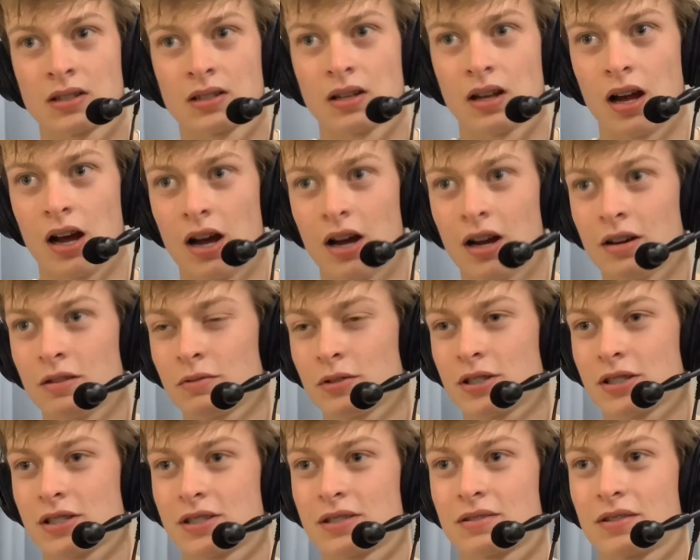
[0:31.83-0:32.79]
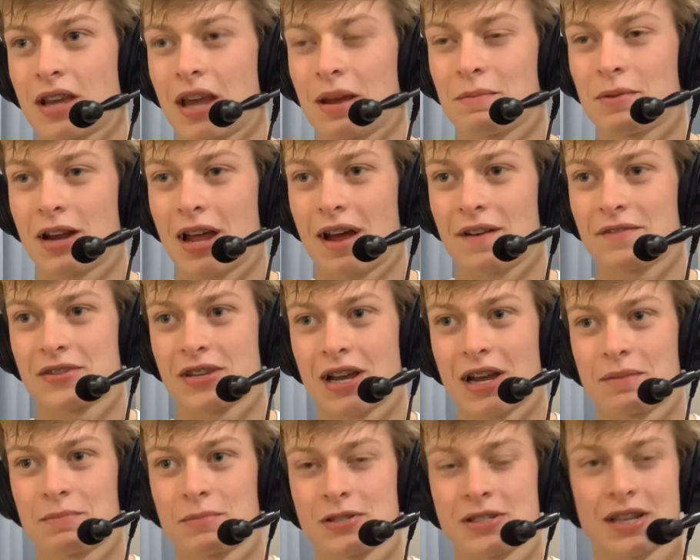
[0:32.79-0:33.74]
We just came in
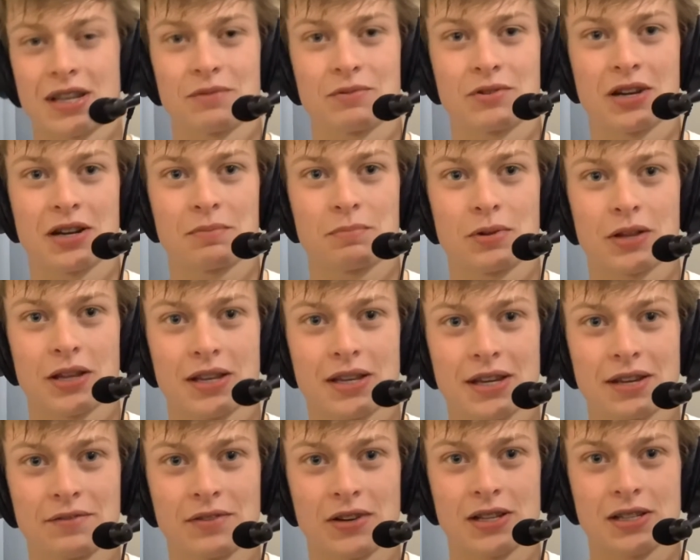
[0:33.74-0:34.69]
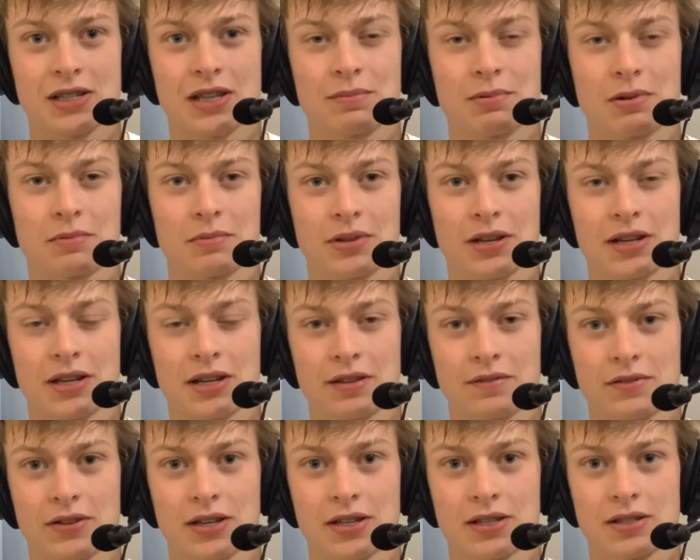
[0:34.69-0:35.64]
halftime and said that we needed to play defense, keep on playing
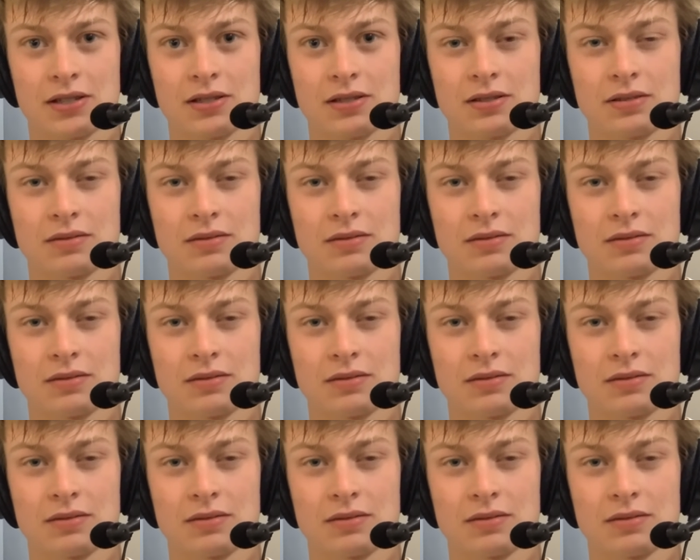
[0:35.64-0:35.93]
defense.